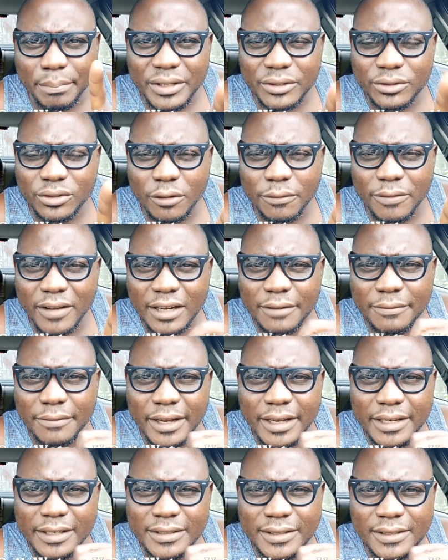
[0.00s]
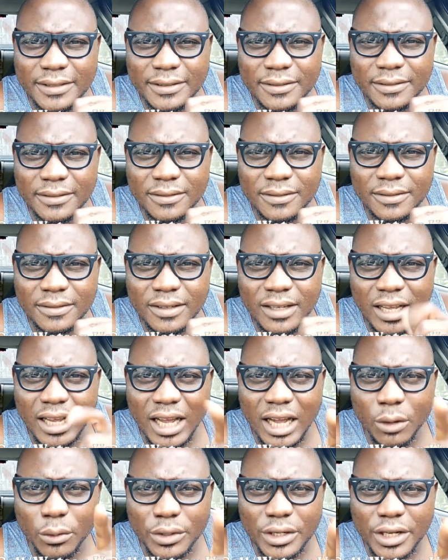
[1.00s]
piece of advice
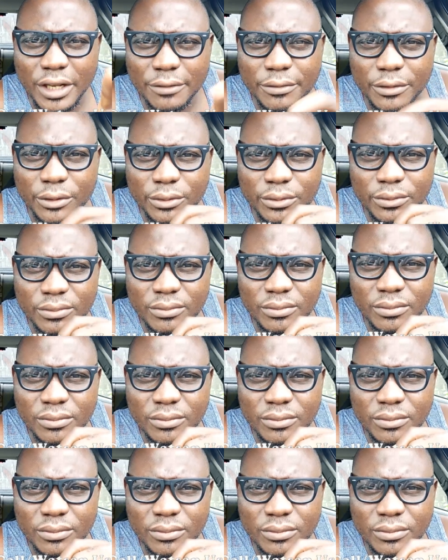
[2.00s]
I will give you